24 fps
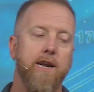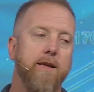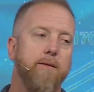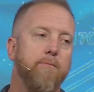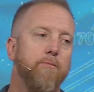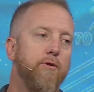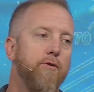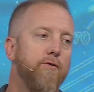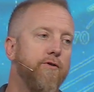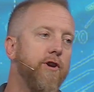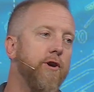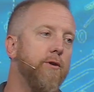He
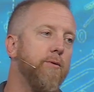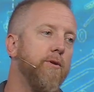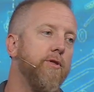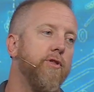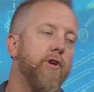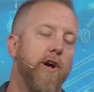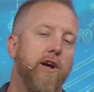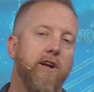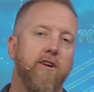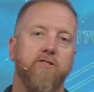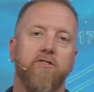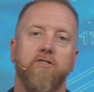moved here with
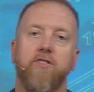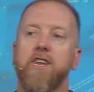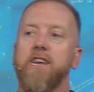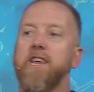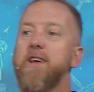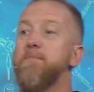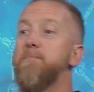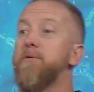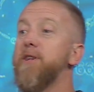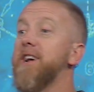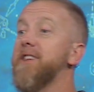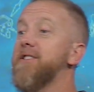us. Then
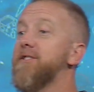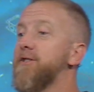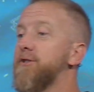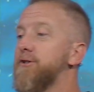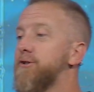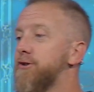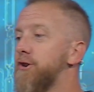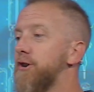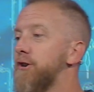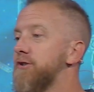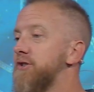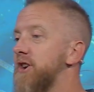he planted a
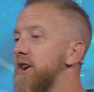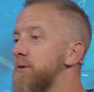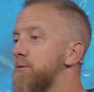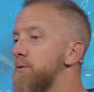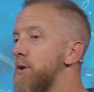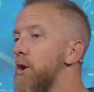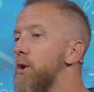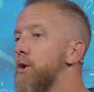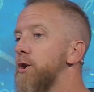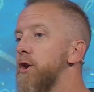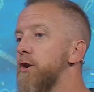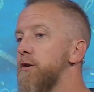church in
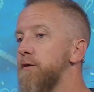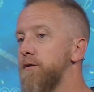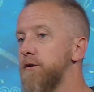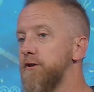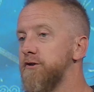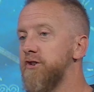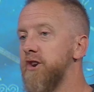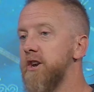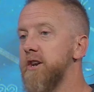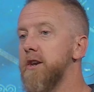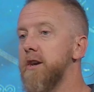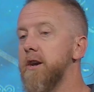Roanoke,
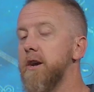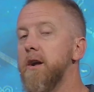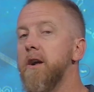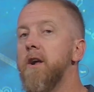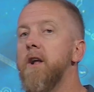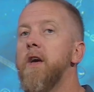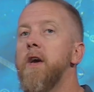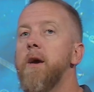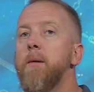Virginia.